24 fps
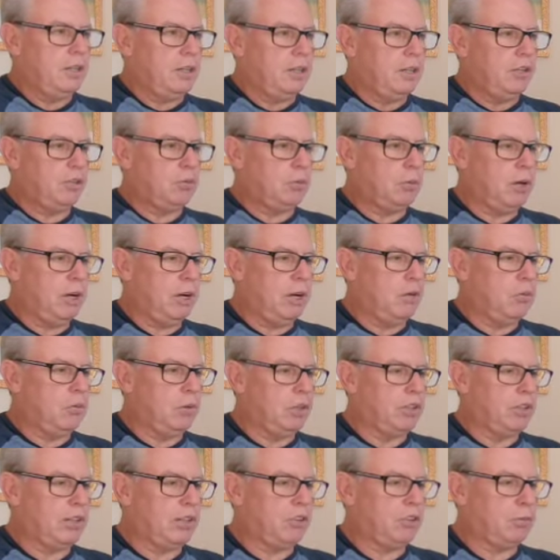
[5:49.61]
as well,
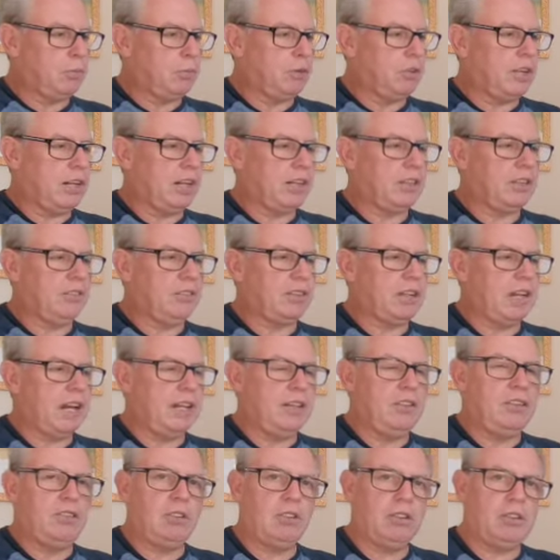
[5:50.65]
which has a protective
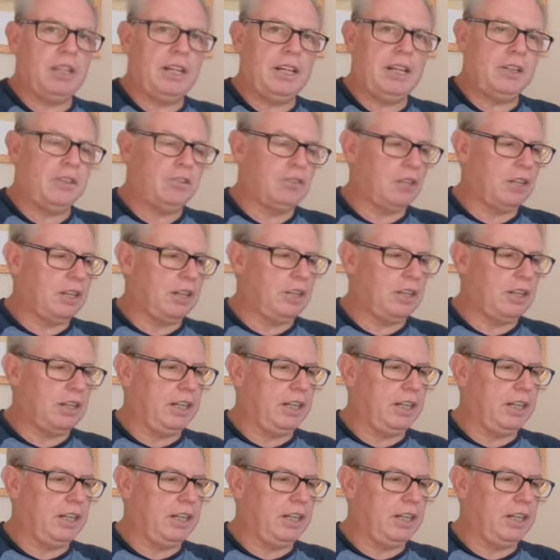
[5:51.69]
case on the inside.